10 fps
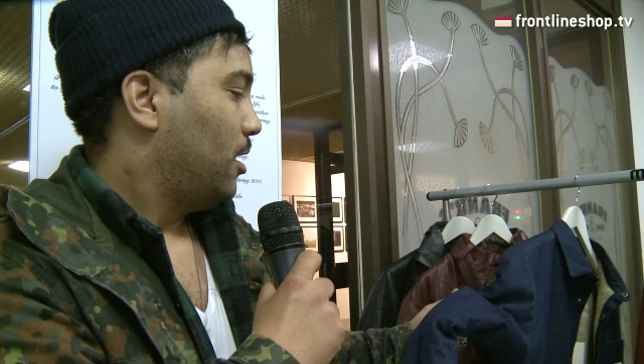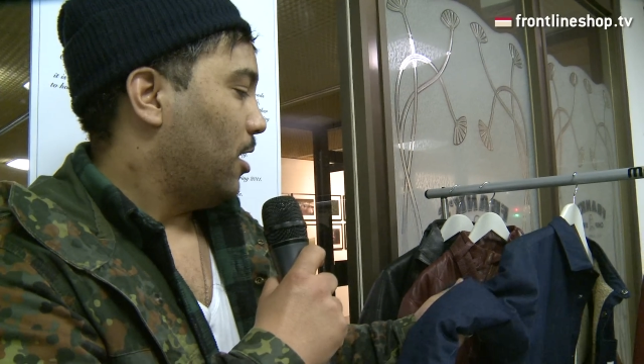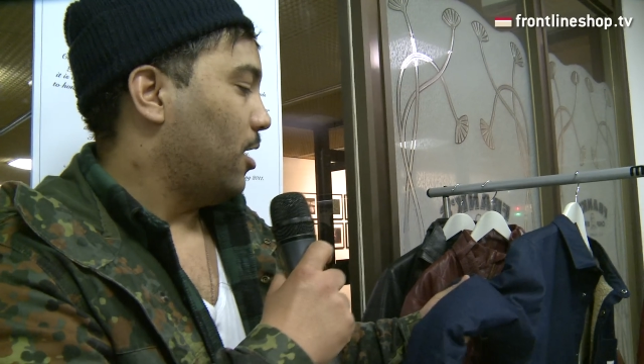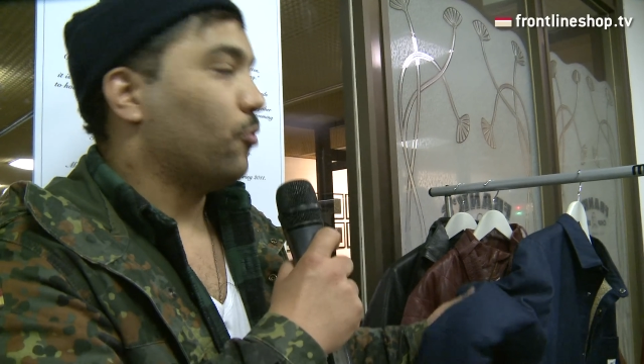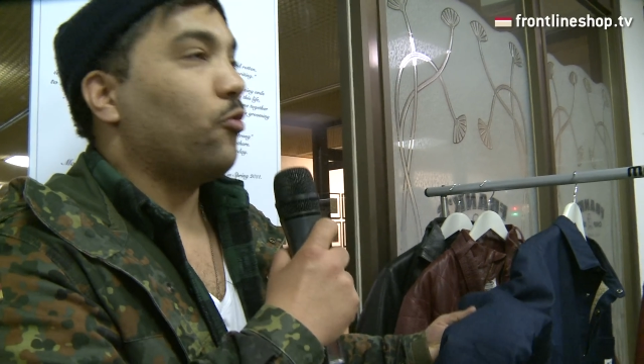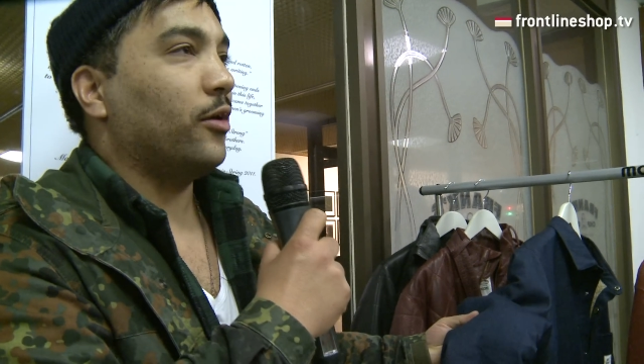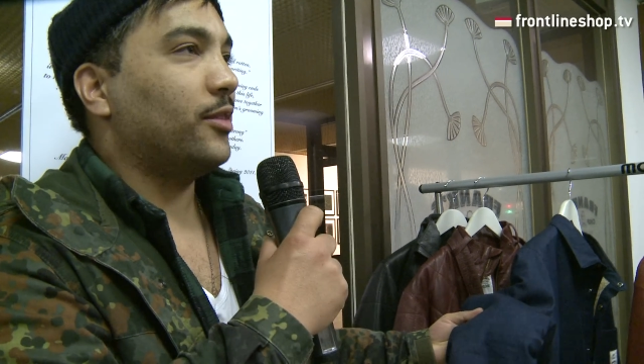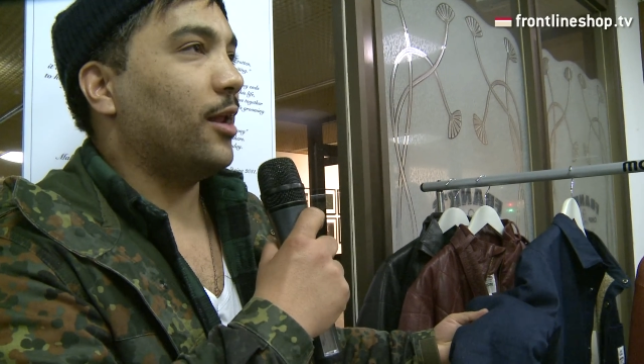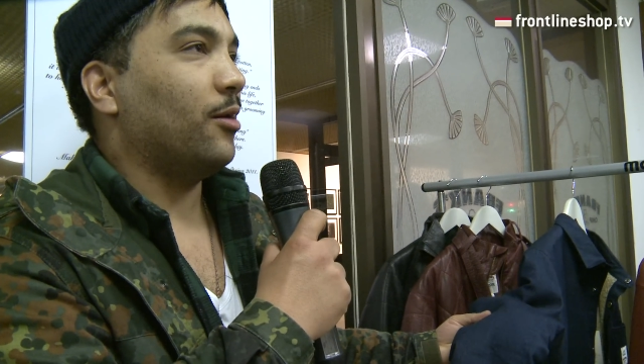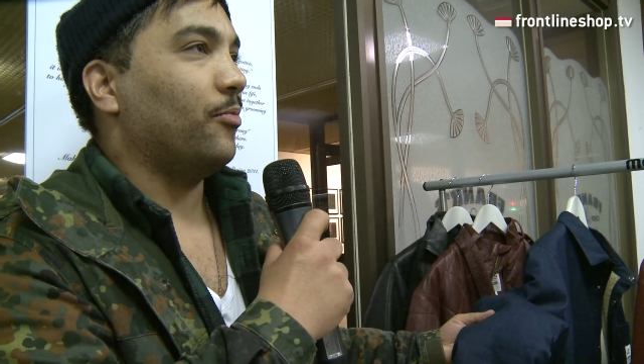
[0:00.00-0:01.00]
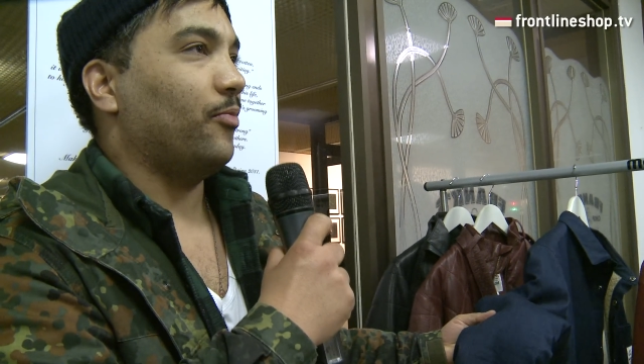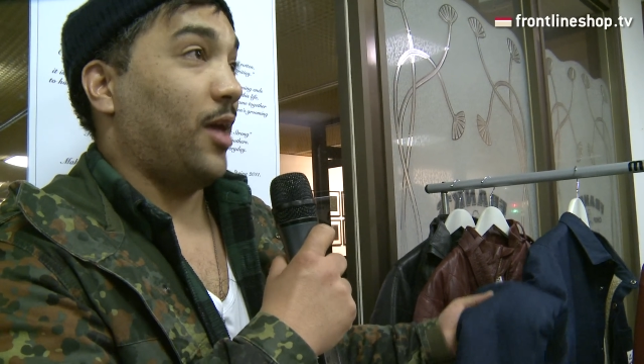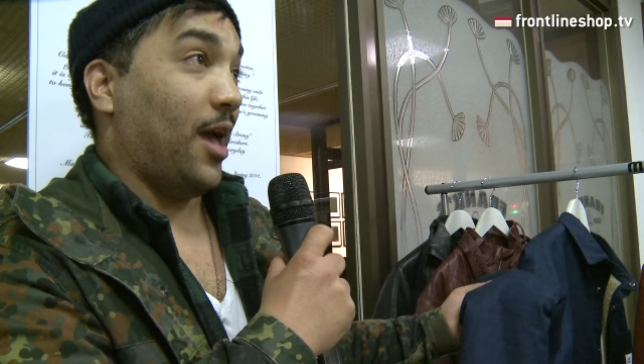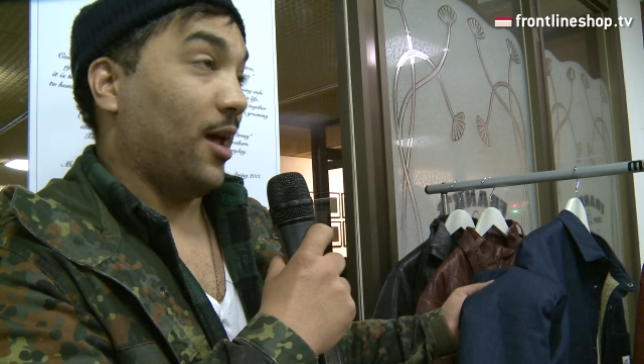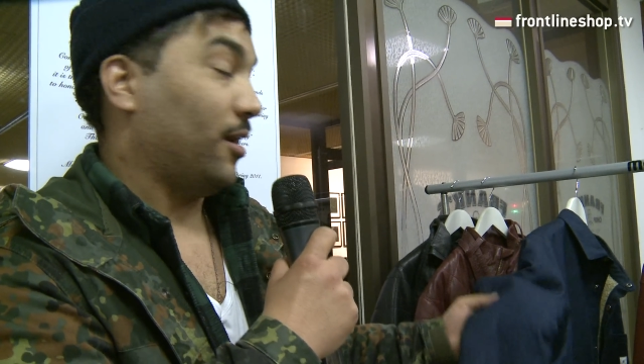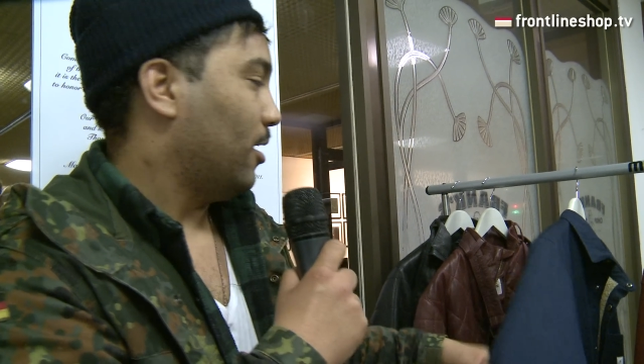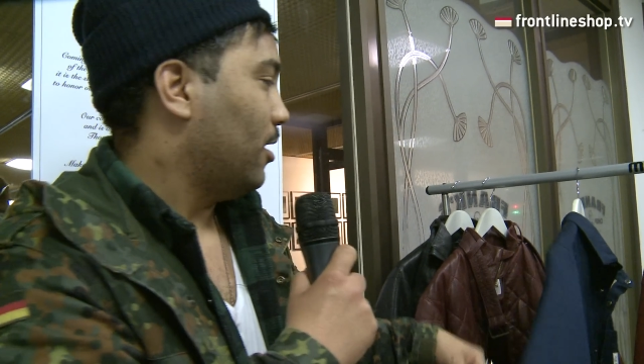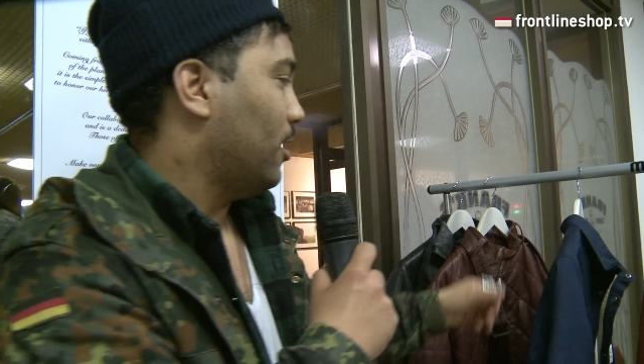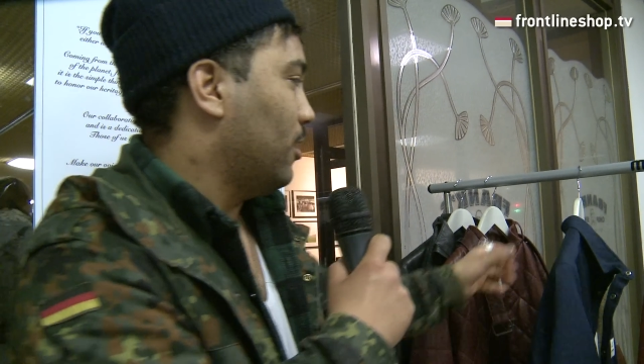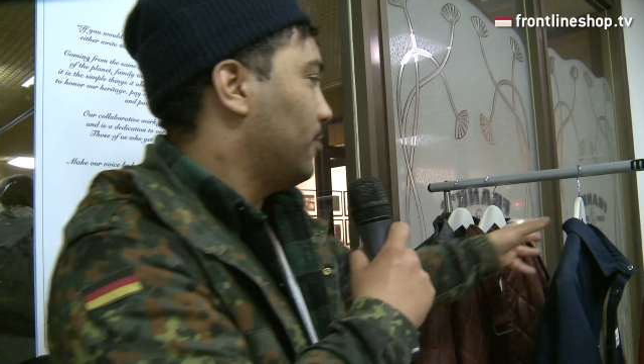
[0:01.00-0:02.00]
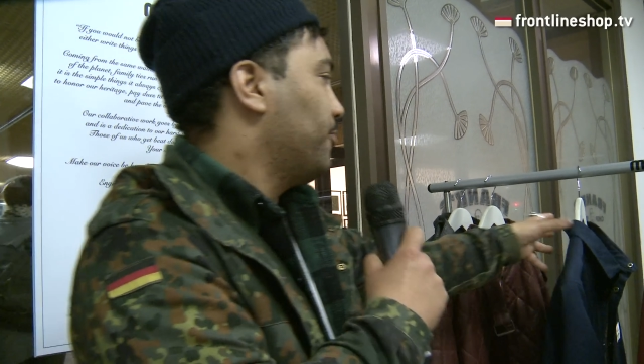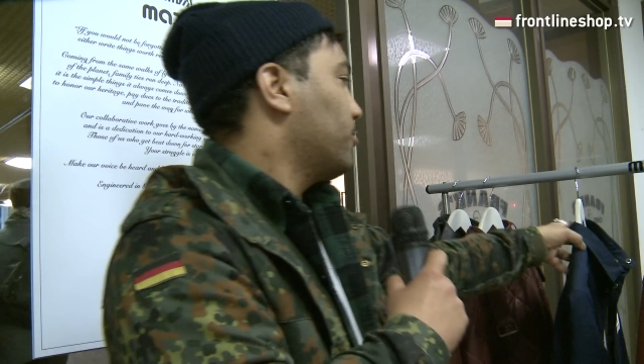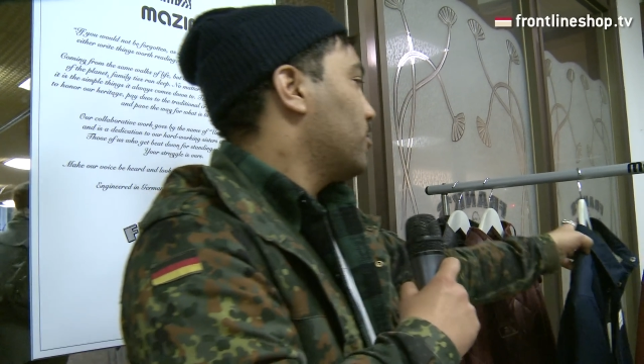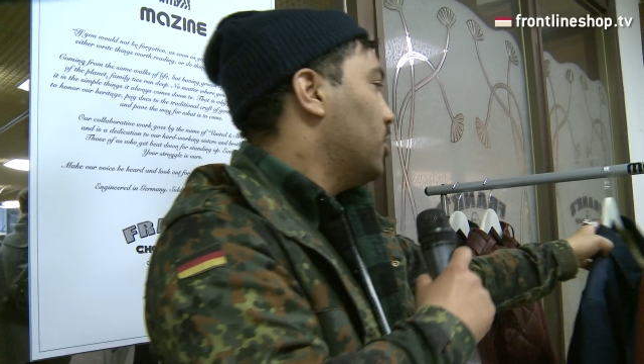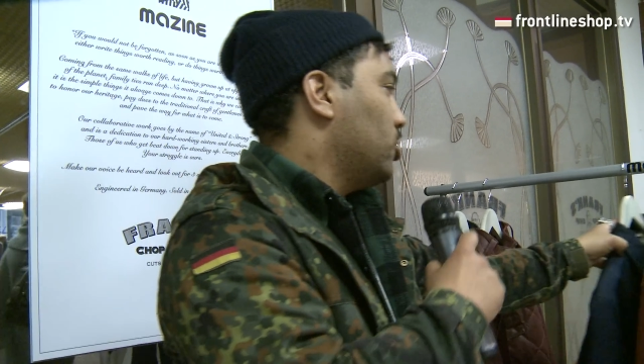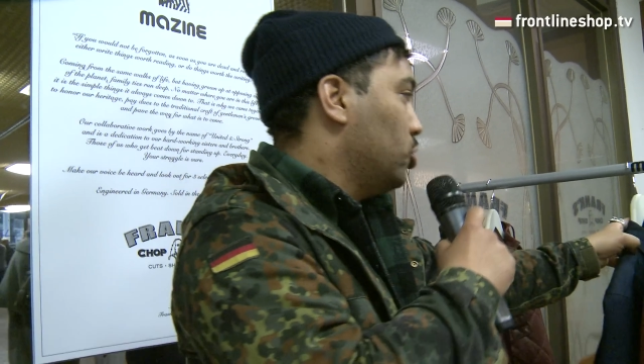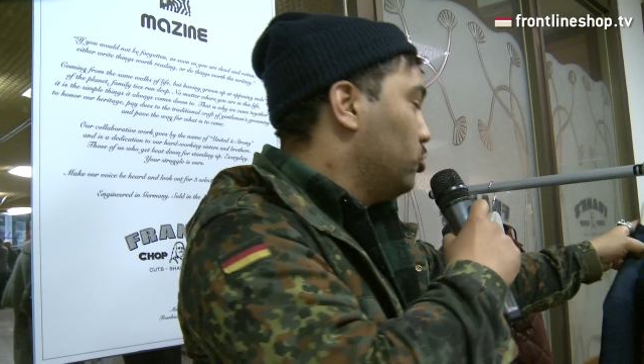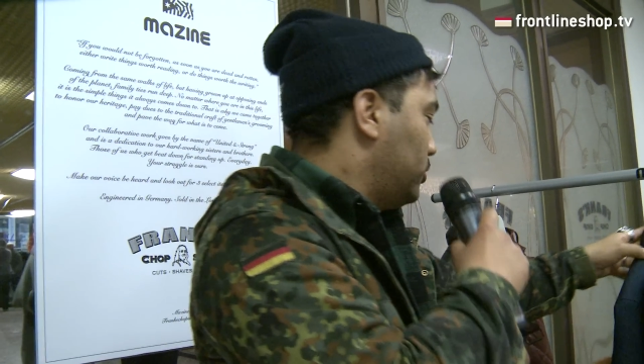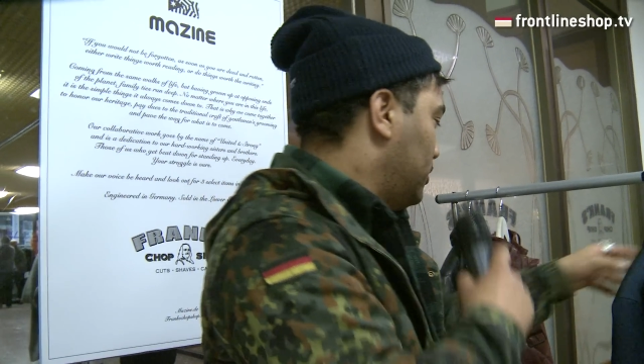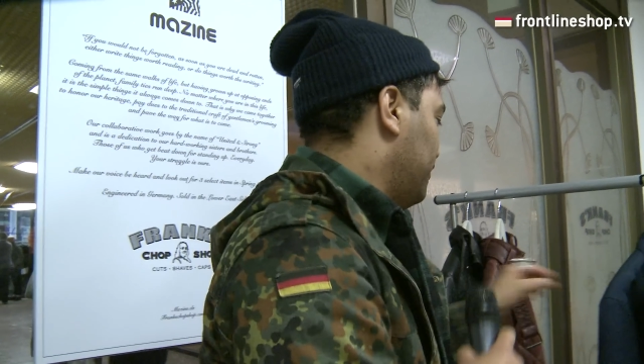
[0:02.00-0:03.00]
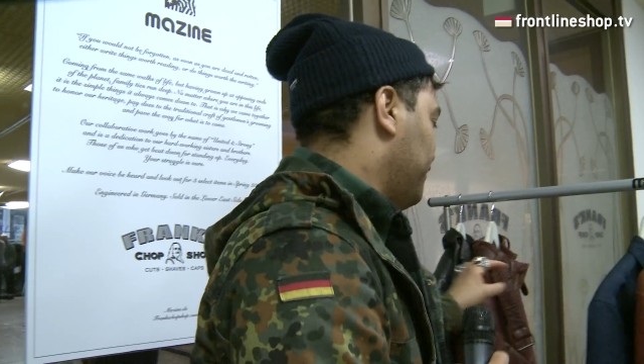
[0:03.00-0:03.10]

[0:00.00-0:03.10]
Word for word: uh, raw denim and uh, used.